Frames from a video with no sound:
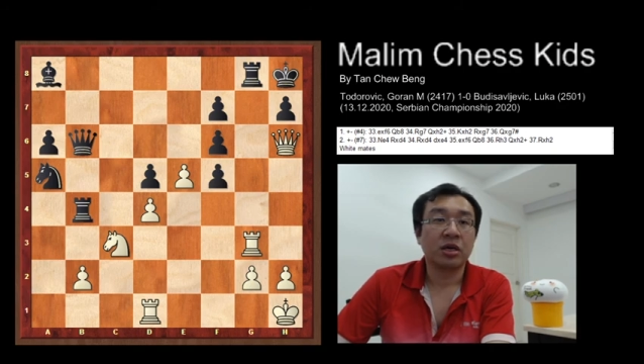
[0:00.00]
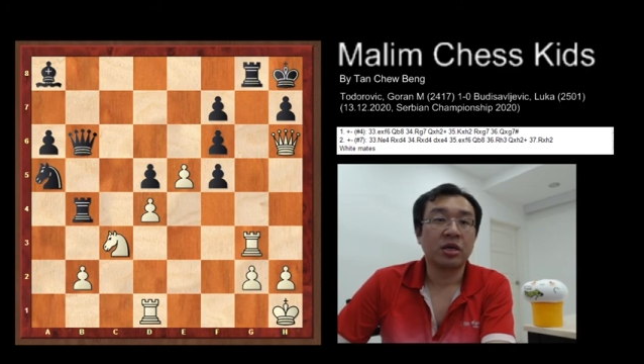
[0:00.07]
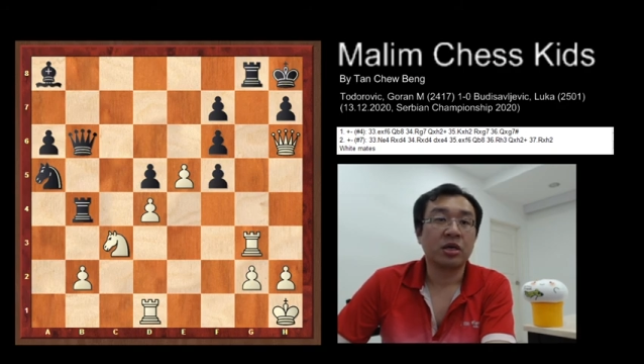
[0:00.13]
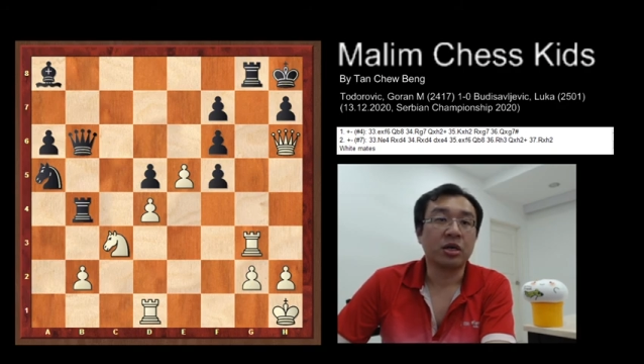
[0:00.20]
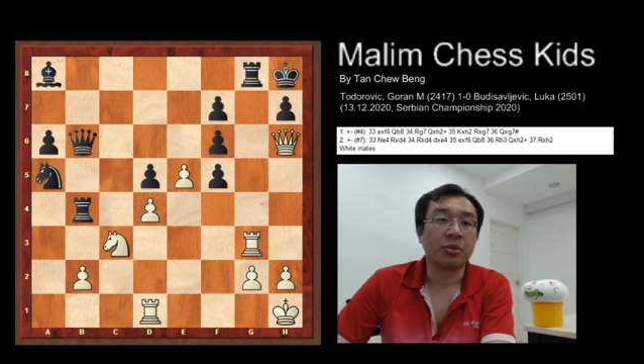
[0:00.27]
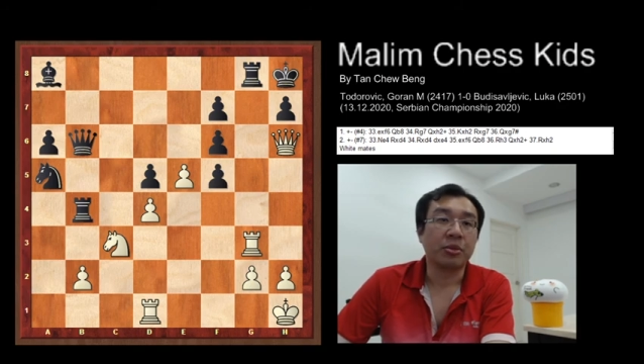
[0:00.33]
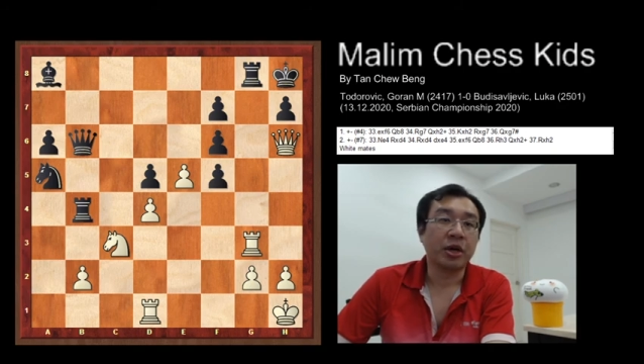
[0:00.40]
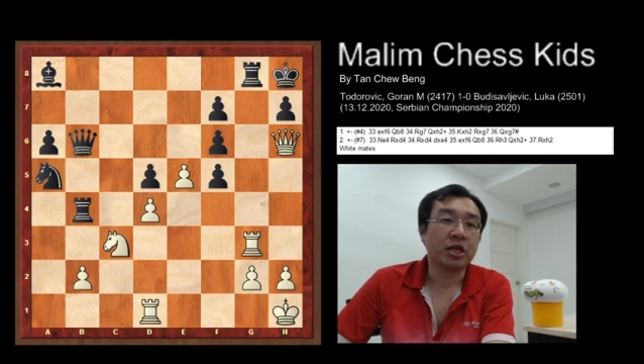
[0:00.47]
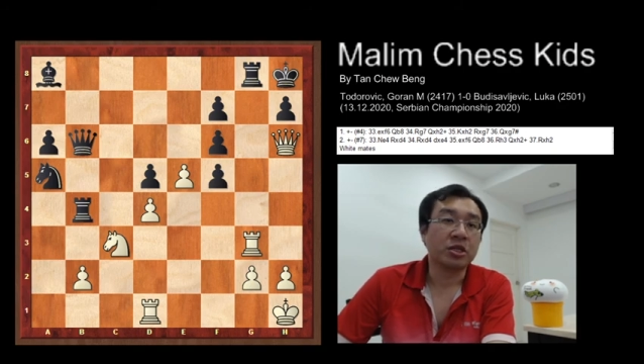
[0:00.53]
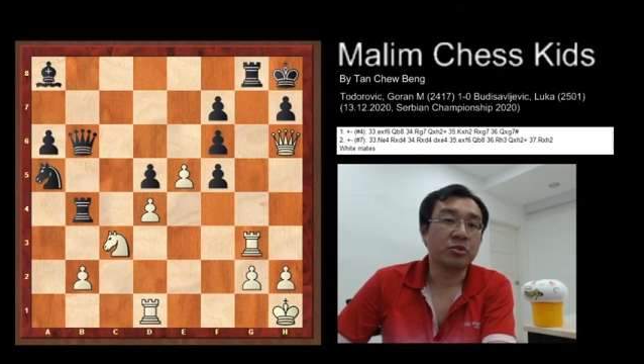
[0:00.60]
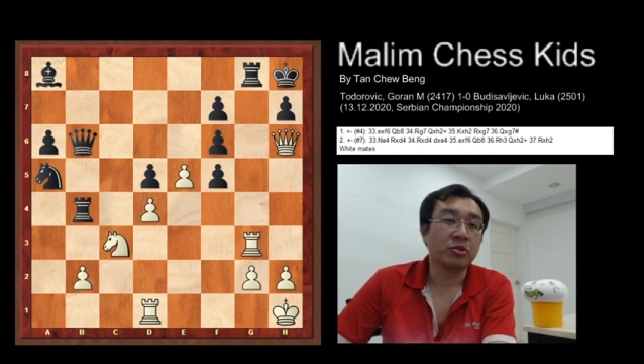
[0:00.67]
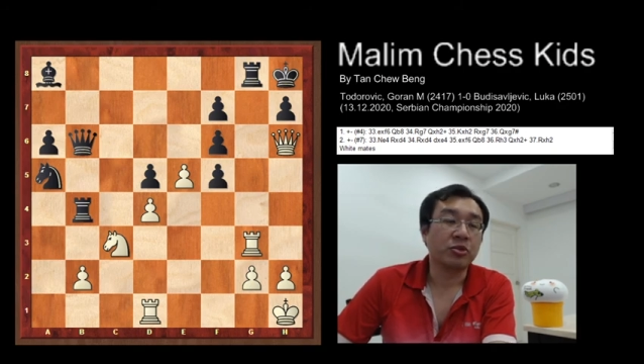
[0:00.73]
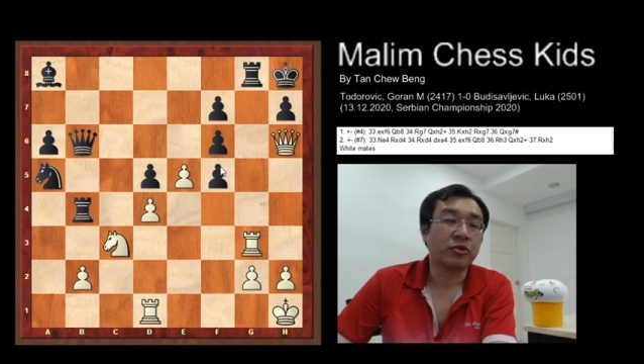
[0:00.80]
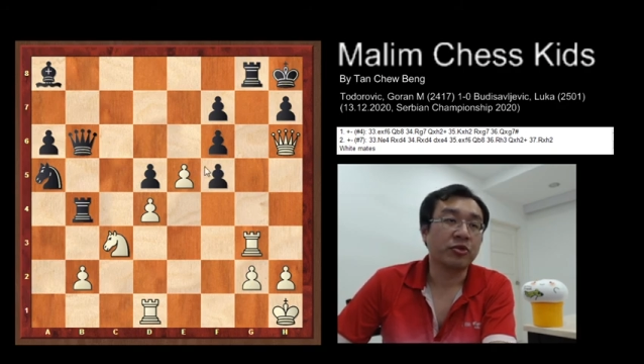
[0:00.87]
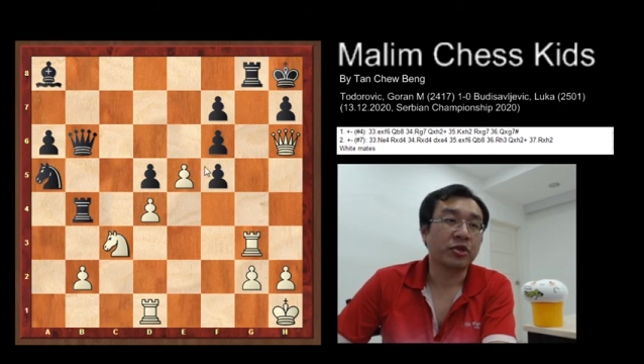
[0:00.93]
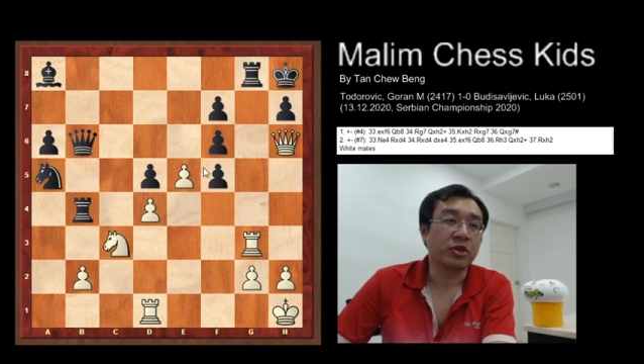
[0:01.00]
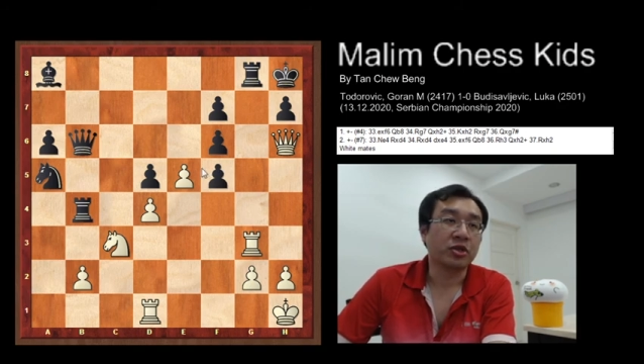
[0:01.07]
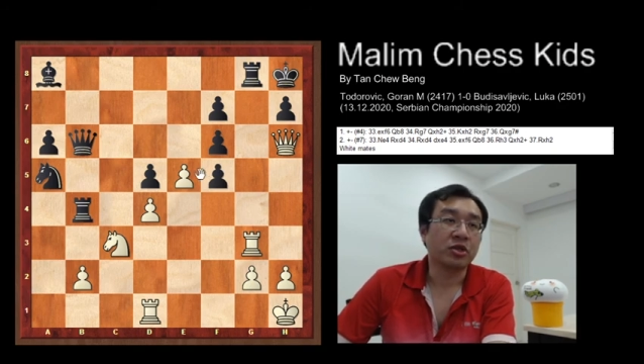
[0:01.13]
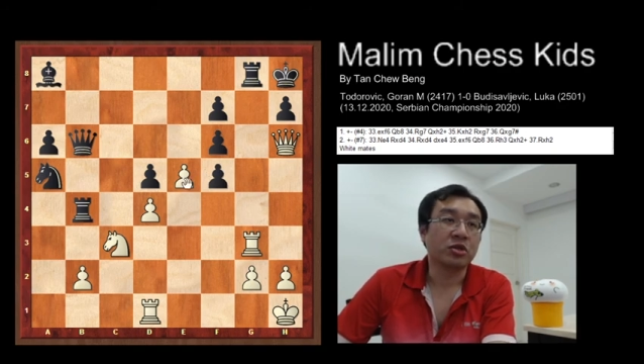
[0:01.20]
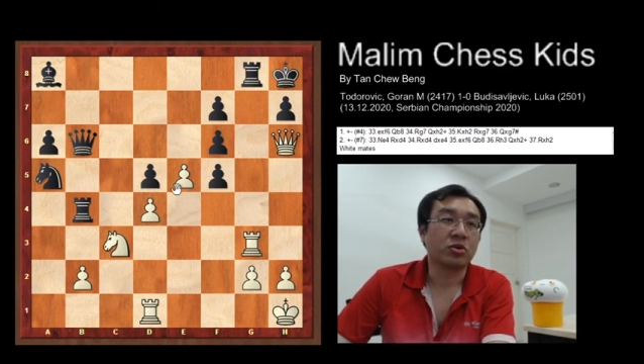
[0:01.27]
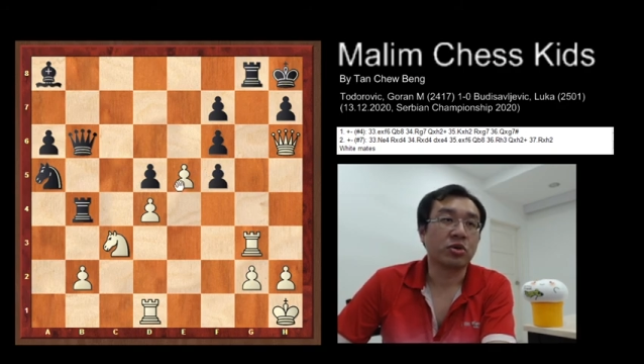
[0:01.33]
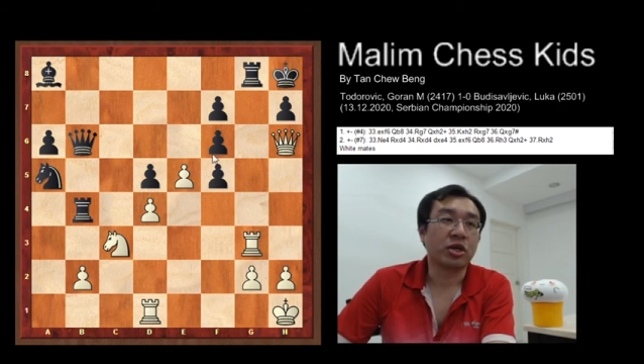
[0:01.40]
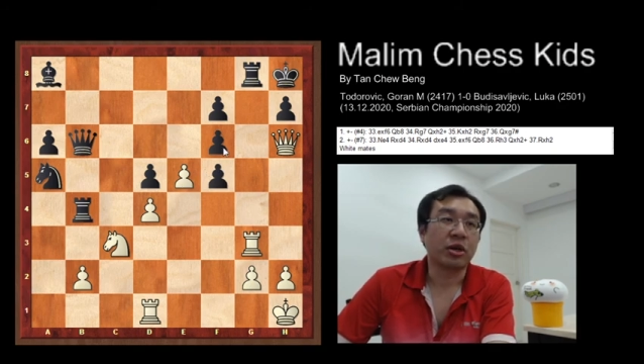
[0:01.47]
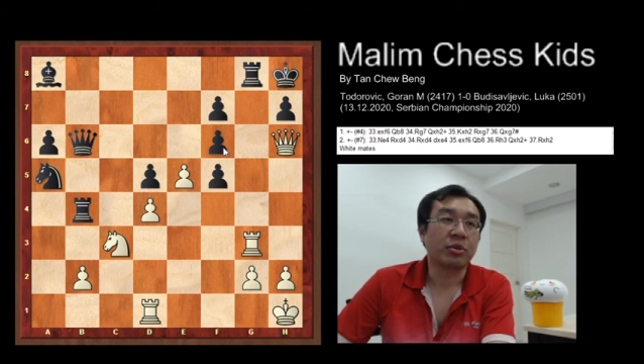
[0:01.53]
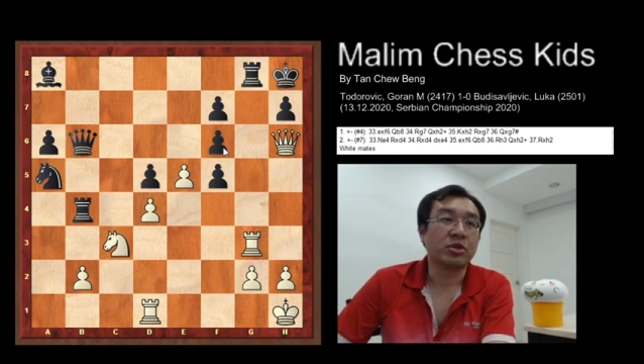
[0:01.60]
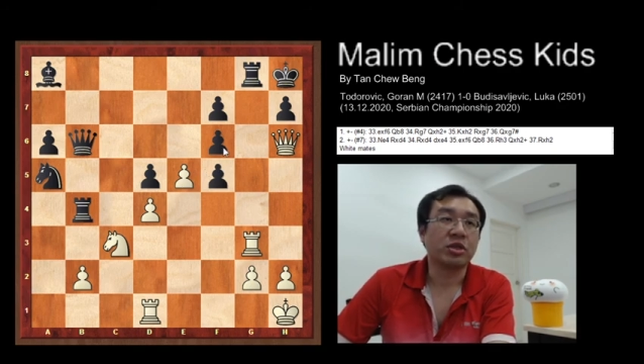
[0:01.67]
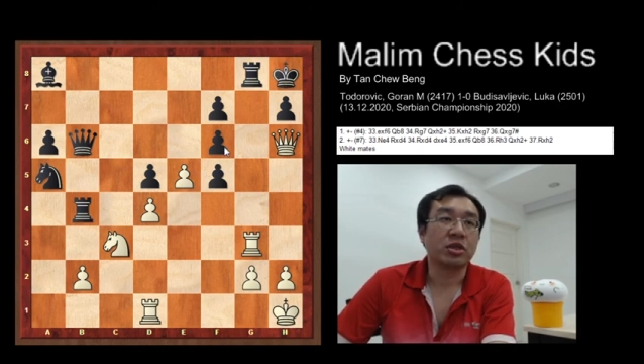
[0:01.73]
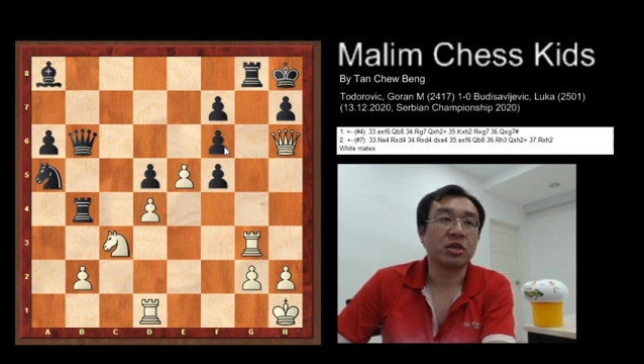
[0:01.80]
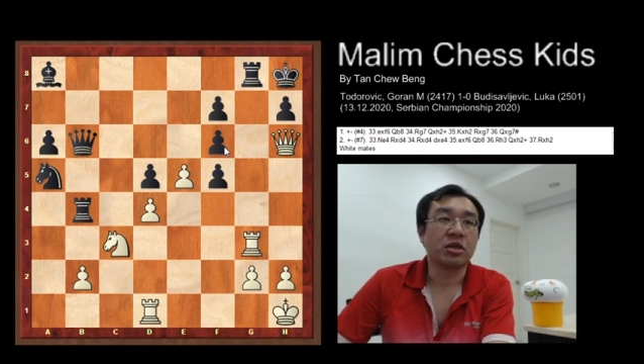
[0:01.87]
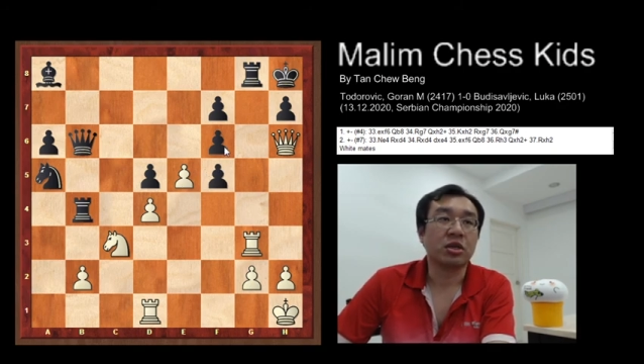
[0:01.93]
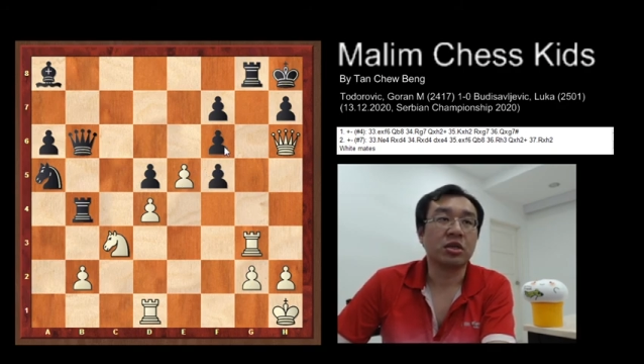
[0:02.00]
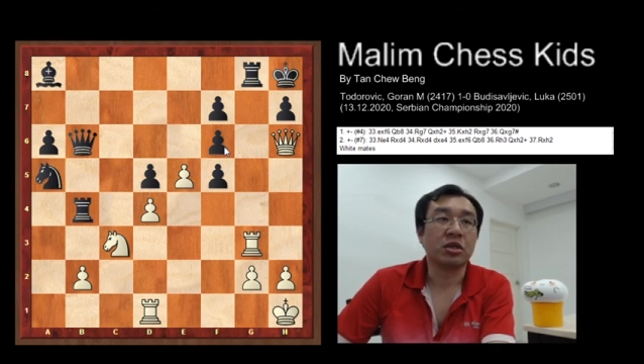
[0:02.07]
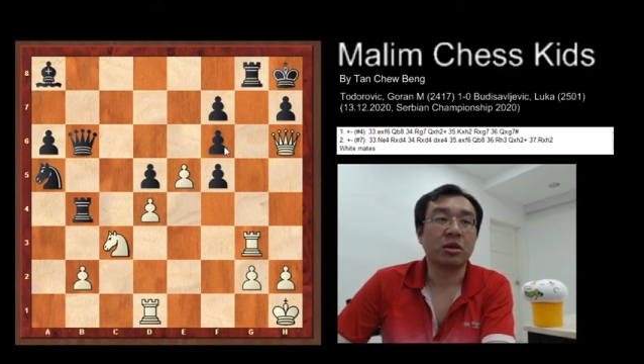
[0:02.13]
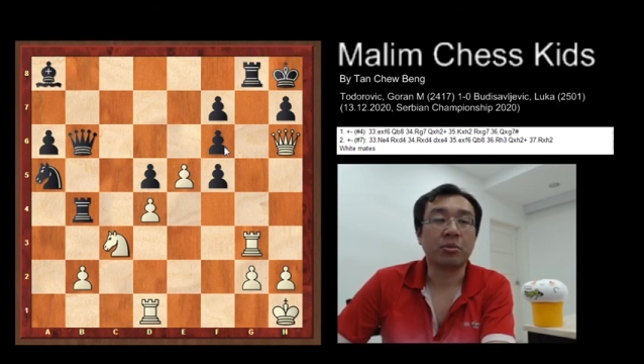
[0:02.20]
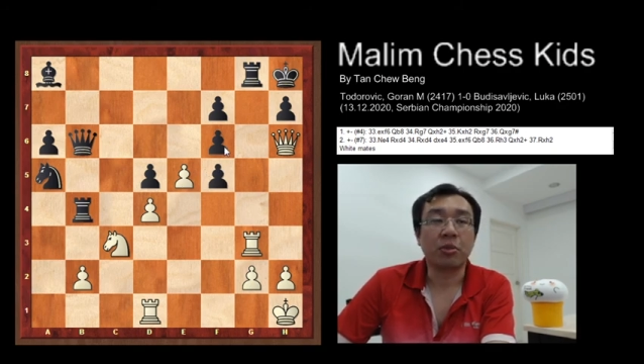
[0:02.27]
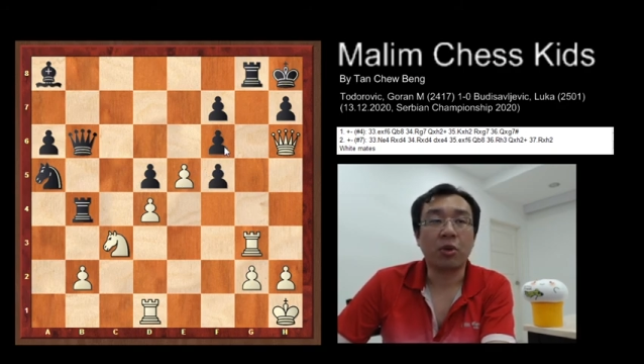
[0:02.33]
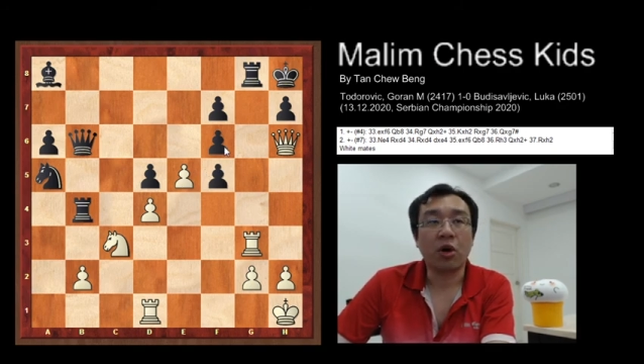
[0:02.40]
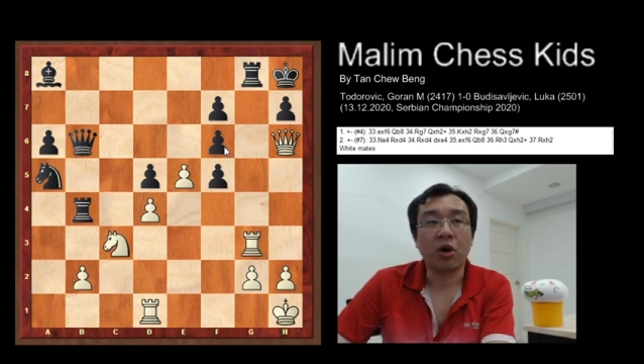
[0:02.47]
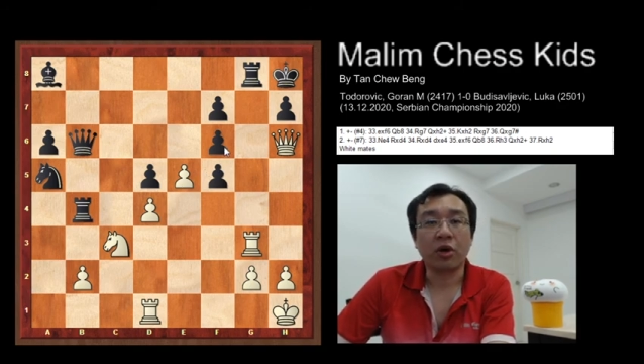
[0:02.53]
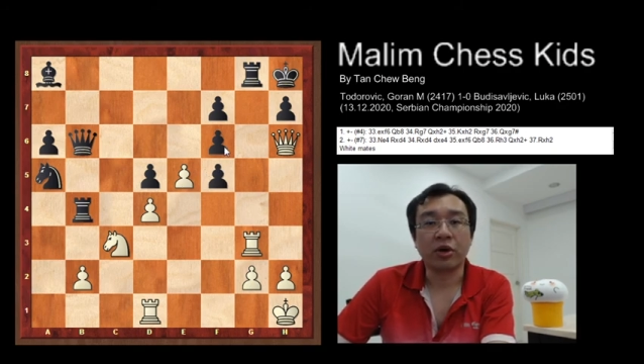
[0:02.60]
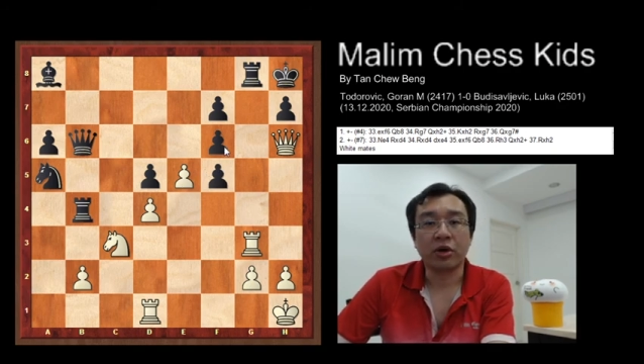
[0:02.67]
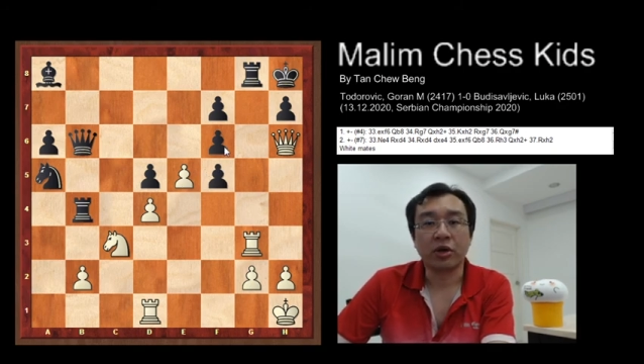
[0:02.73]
the best move is to capture the pawn,